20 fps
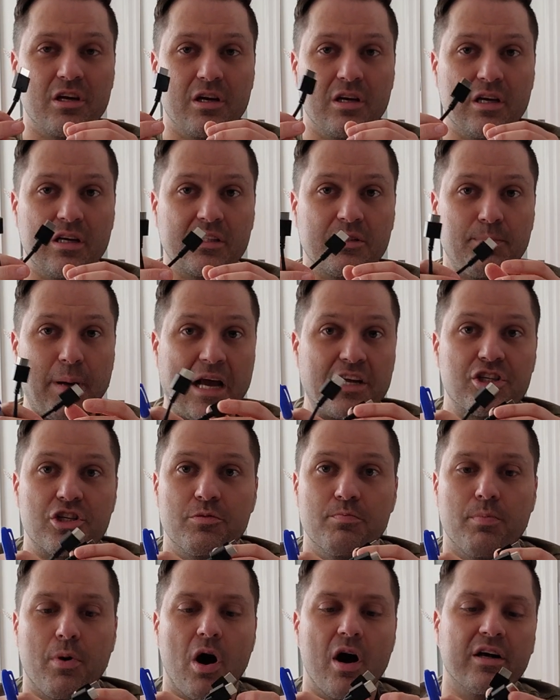
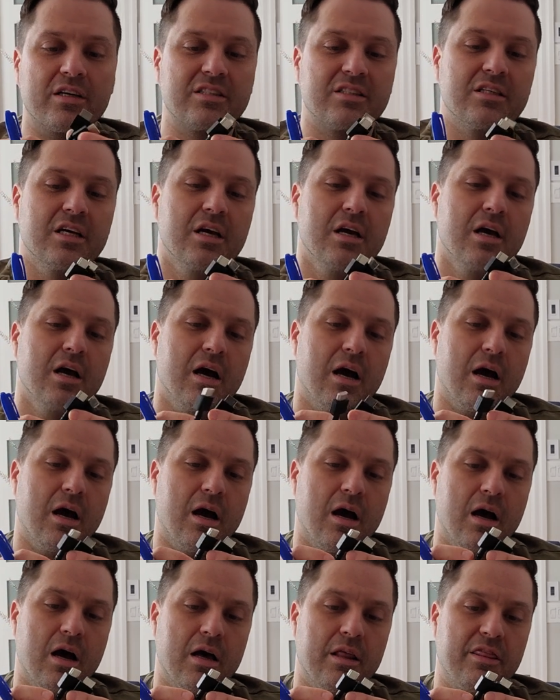expansion box
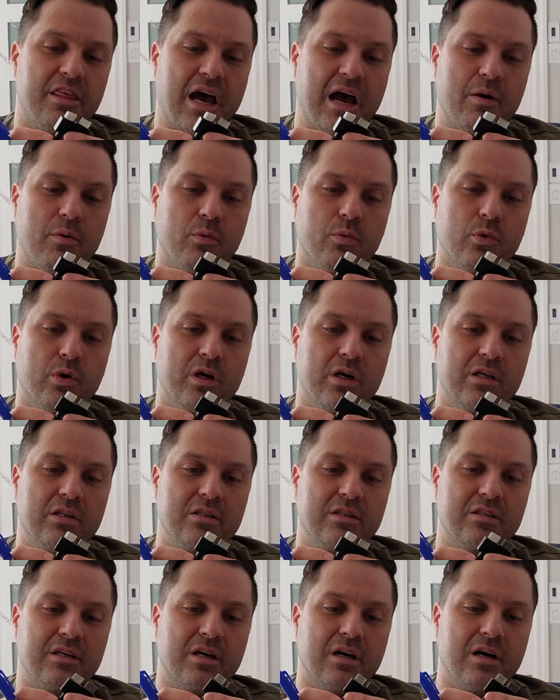that
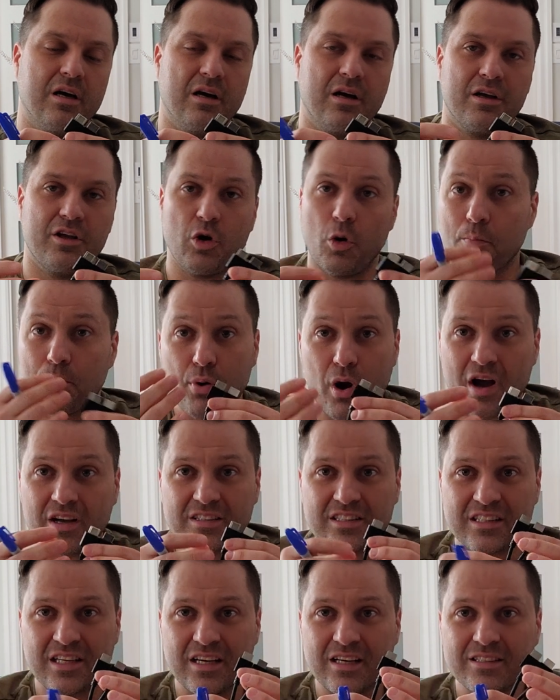would
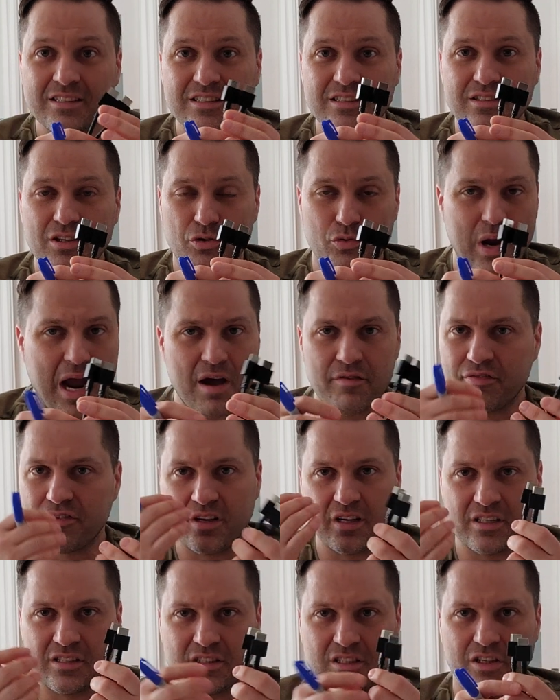process the
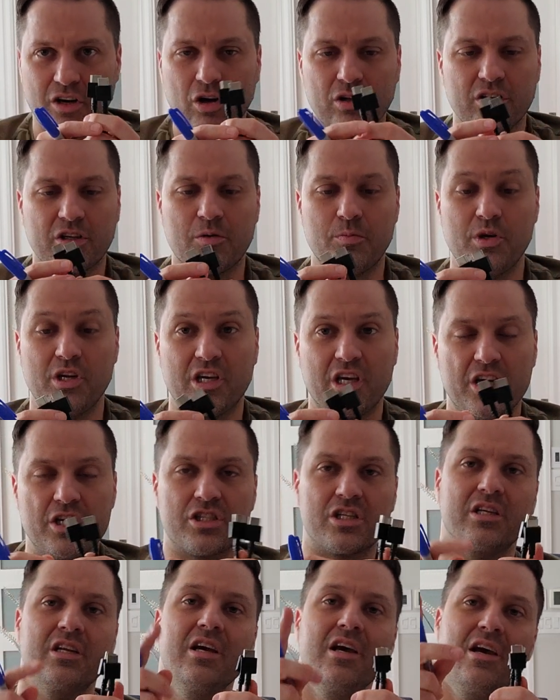graphics and all the
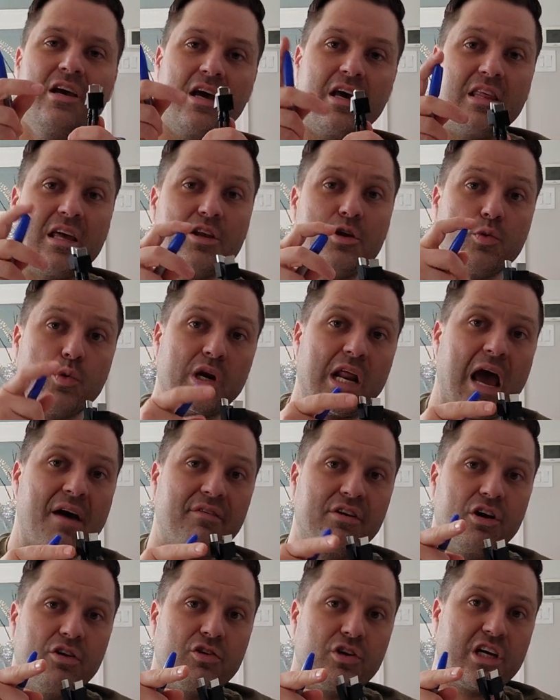communication, and then you would have
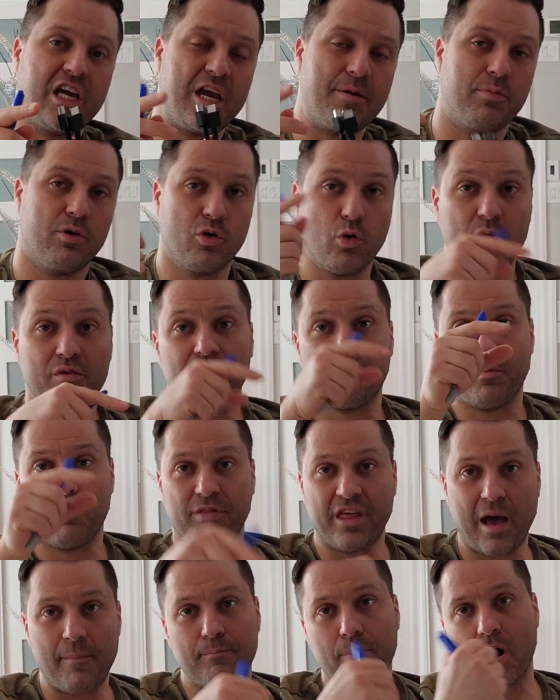another cable going from
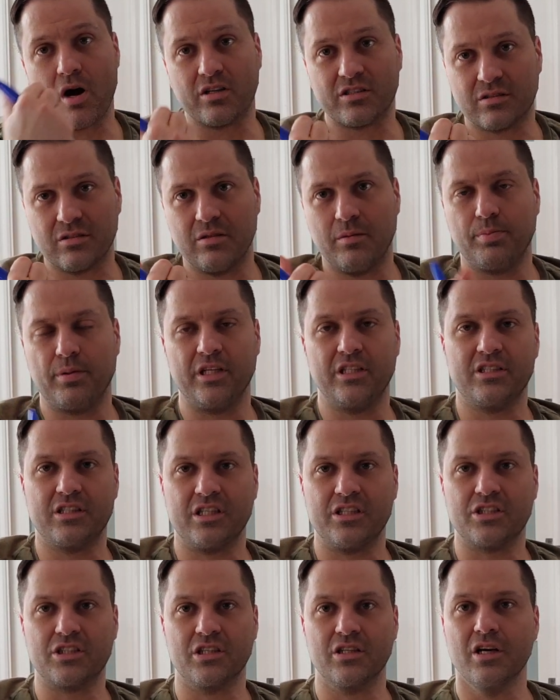that box to the
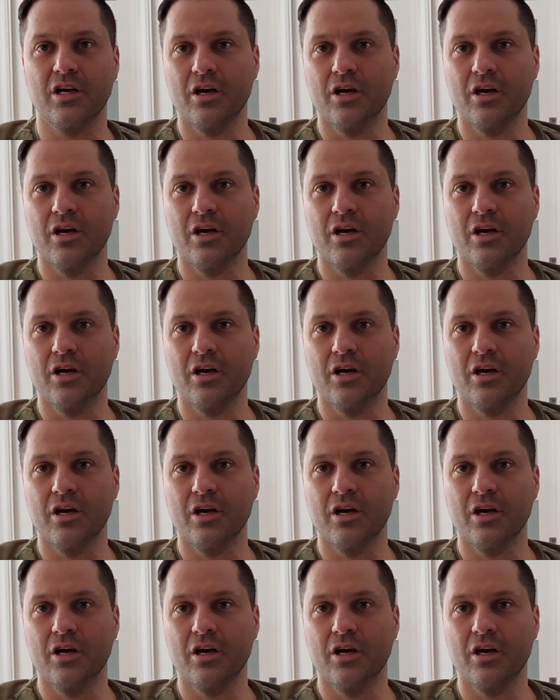PlayStation.